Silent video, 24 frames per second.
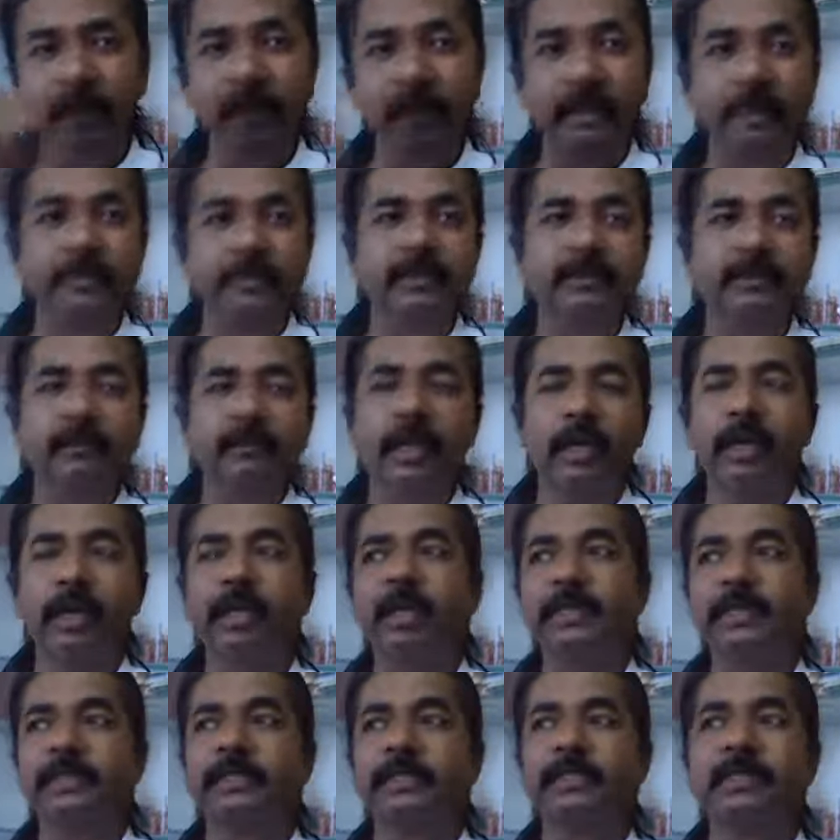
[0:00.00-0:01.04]
it is
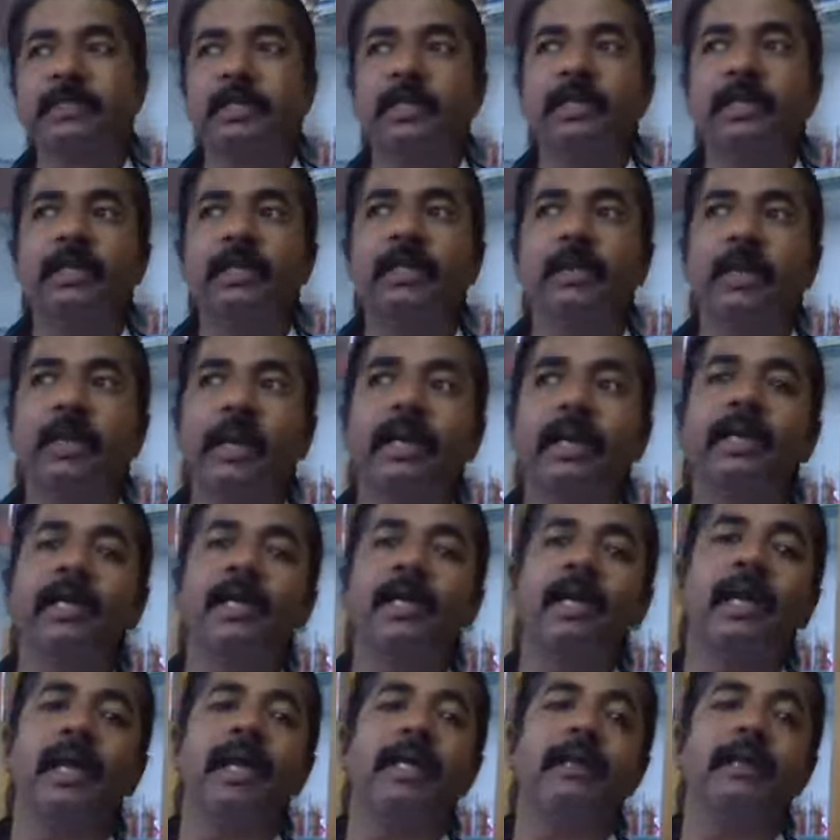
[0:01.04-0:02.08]
very necessary to get
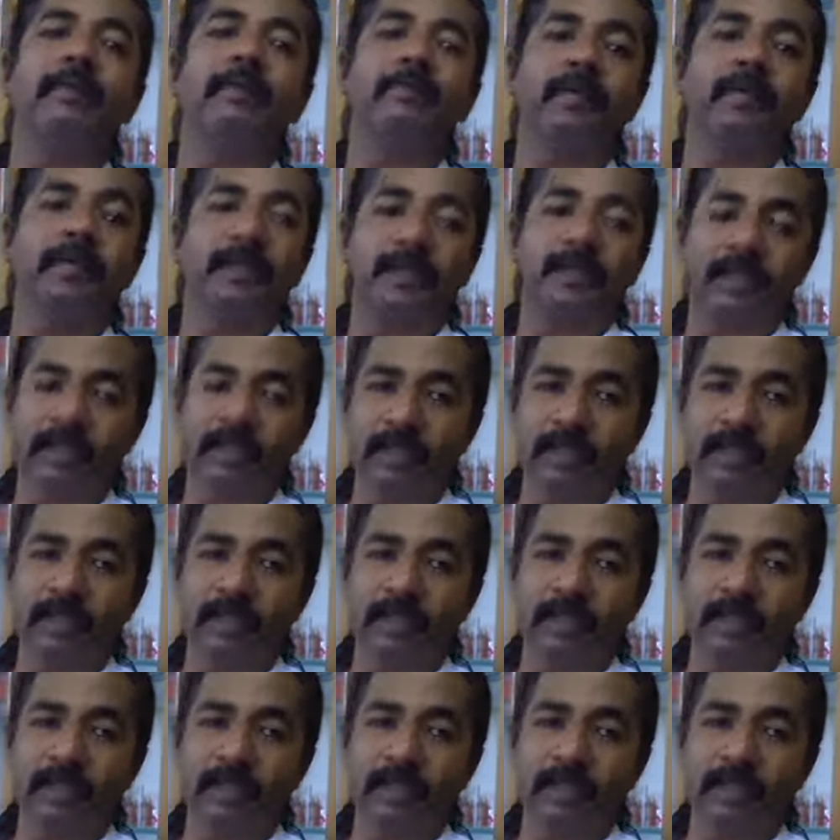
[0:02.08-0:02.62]
aligned with